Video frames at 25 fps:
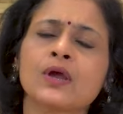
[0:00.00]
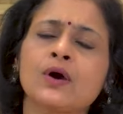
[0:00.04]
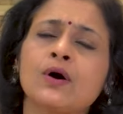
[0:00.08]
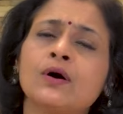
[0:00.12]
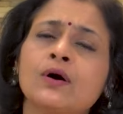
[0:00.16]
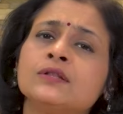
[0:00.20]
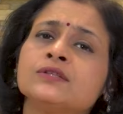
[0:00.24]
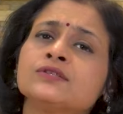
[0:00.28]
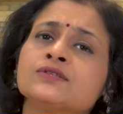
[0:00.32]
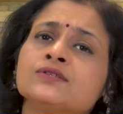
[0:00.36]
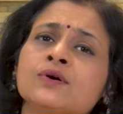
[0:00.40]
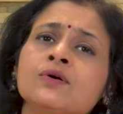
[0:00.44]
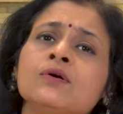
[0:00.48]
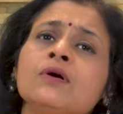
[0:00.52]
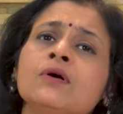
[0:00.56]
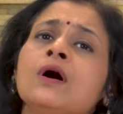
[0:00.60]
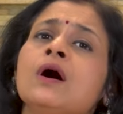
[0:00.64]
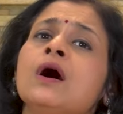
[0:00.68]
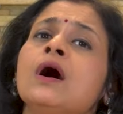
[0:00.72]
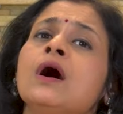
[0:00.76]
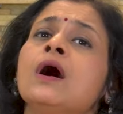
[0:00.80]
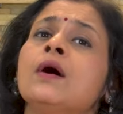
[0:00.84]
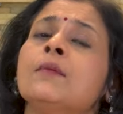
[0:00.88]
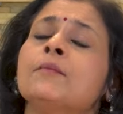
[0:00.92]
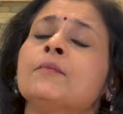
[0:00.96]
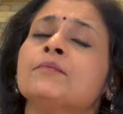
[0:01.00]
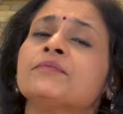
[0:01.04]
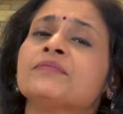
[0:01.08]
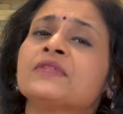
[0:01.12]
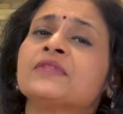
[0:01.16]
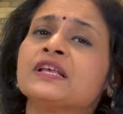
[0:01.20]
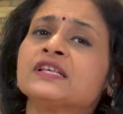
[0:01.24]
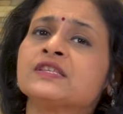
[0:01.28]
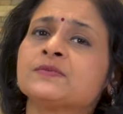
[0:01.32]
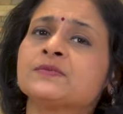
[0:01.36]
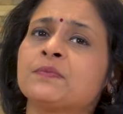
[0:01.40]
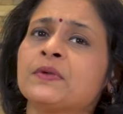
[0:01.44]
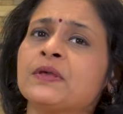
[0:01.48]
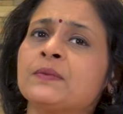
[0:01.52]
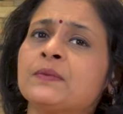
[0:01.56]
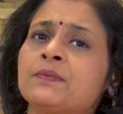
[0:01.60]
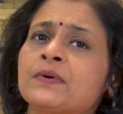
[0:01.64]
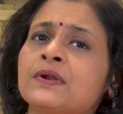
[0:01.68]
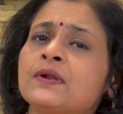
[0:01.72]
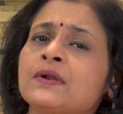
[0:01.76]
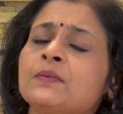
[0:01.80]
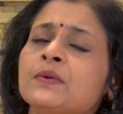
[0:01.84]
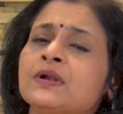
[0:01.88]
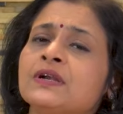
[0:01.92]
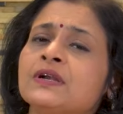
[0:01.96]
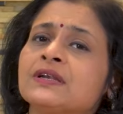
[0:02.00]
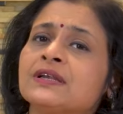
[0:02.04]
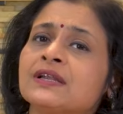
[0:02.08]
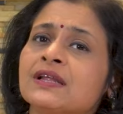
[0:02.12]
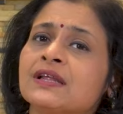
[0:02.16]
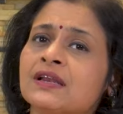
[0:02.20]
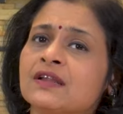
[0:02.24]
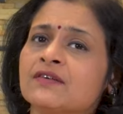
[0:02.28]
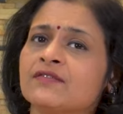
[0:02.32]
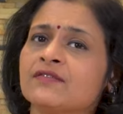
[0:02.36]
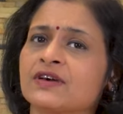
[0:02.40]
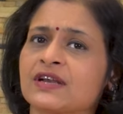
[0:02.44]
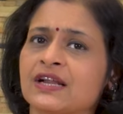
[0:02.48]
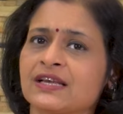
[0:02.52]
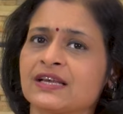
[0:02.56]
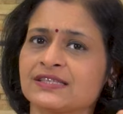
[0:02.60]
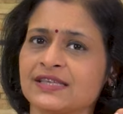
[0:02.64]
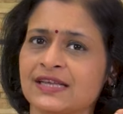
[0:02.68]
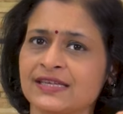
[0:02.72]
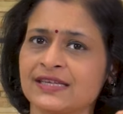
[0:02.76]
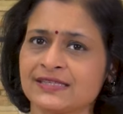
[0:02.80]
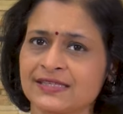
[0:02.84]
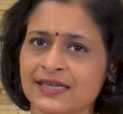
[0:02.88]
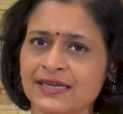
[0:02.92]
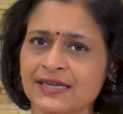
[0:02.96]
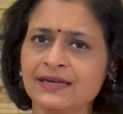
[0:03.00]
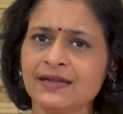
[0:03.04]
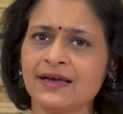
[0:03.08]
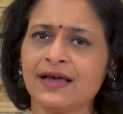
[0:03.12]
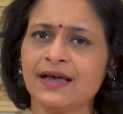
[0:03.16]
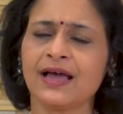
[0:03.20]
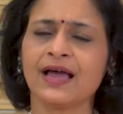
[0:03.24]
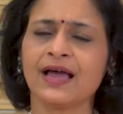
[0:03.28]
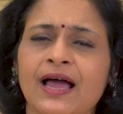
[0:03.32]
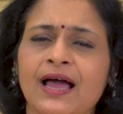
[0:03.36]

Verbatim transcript: Also, these people will deliver as I said